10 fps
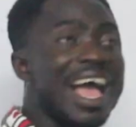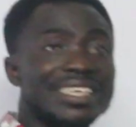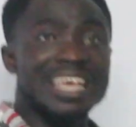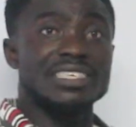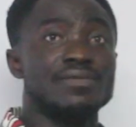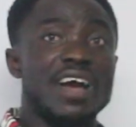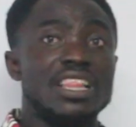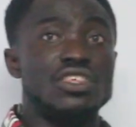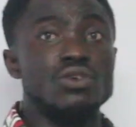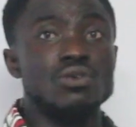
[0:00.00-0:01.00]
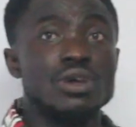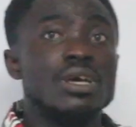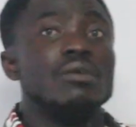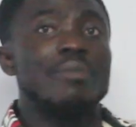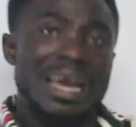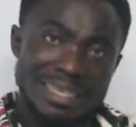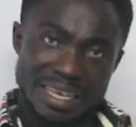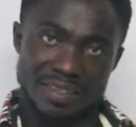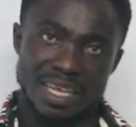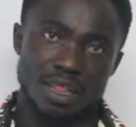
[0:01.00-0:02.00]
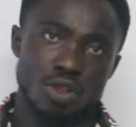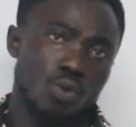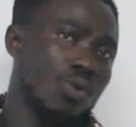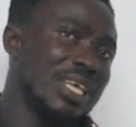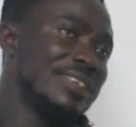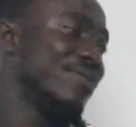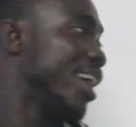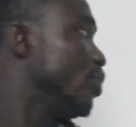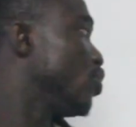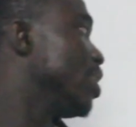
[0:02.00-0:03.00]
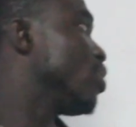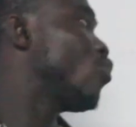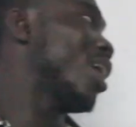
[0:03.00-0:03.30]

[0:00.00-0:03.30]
highest value minus the lowest value. So in